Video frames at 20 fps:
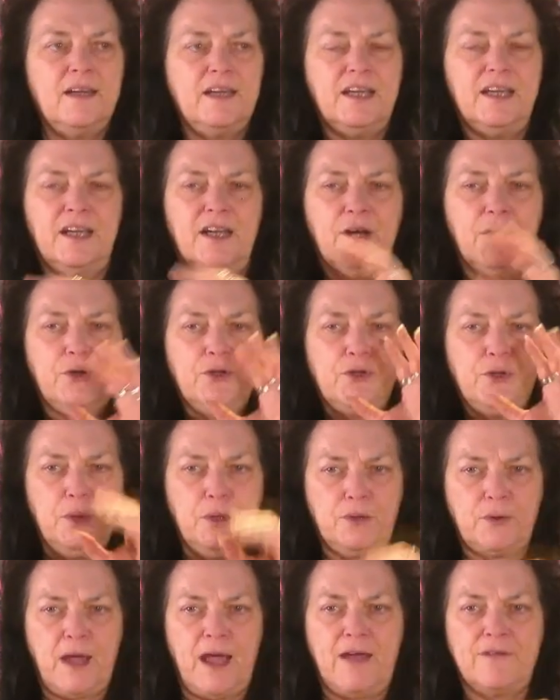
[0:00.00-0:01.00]
You know, you
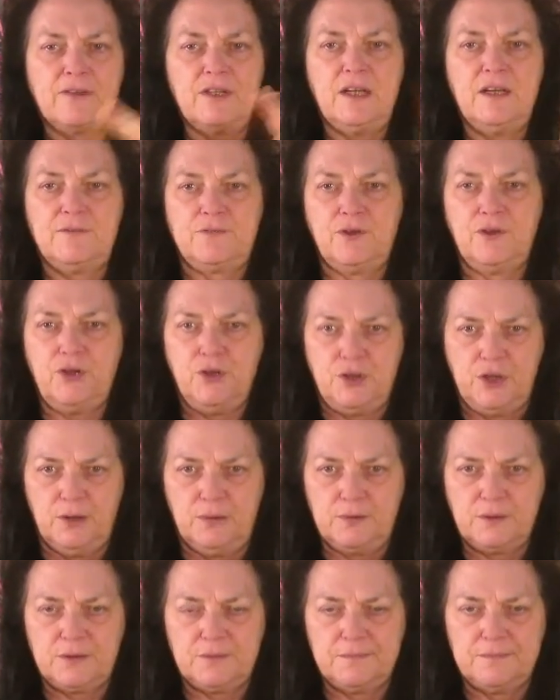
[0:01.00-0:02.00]
either have the gift or you
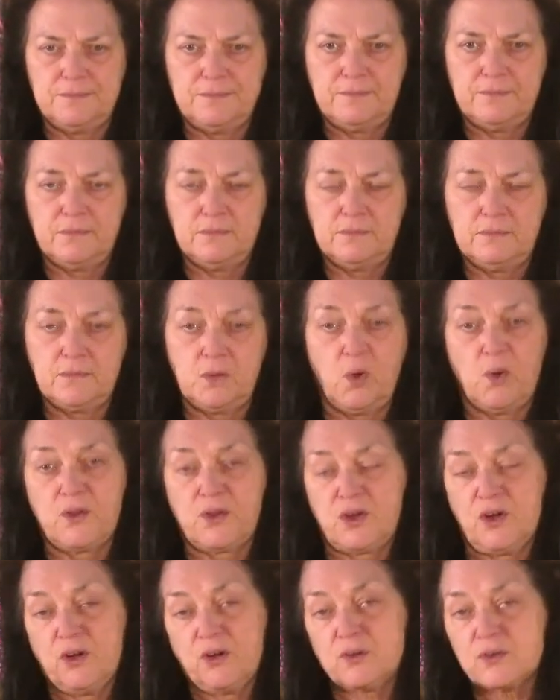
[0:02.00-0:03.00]
don't. Or
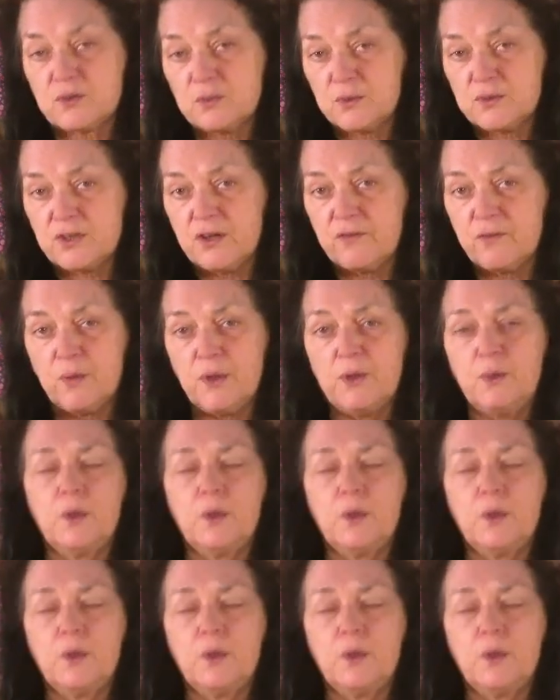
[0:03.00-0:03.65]
the curse, whichever way